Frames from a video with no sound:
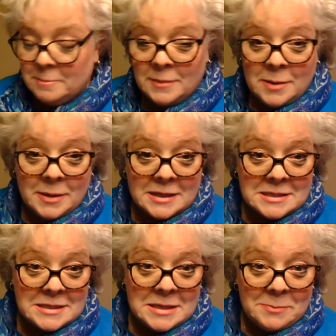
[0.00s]
maybe a
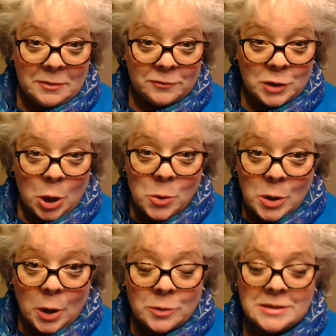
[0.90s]
sip of
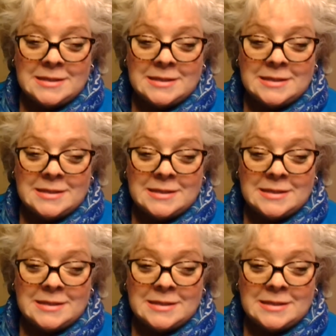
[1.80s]
cocoa